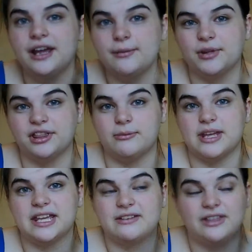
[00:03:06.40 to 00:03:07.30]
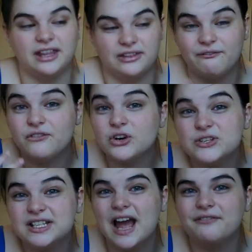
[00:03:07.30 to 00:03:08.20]
but the, like, the
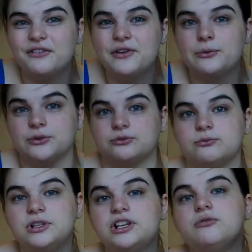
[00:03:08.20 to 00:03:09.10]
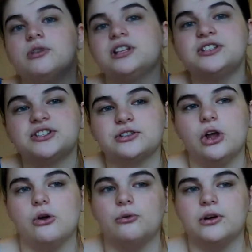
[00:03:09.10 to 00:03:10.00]
first half of it was really, really
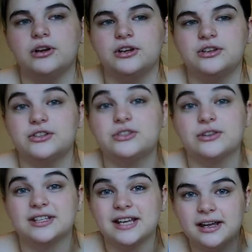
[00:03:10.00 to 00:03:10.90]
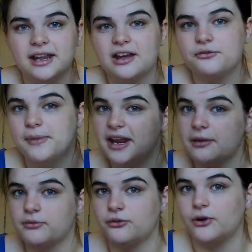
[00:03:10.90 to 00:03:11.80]
slow. So the second half made
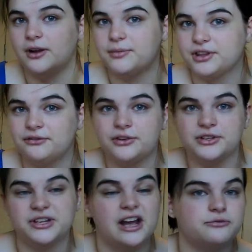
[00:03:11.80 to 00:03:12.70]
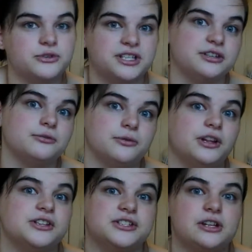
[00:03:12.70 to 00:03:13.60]
up for it, but the first half was still
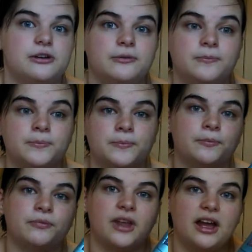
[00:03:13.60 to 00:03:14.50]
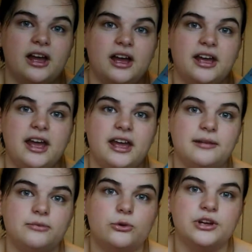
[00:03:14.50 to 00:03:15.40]
really slow. I
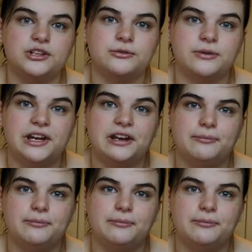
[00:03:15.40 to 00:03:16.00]
am going to read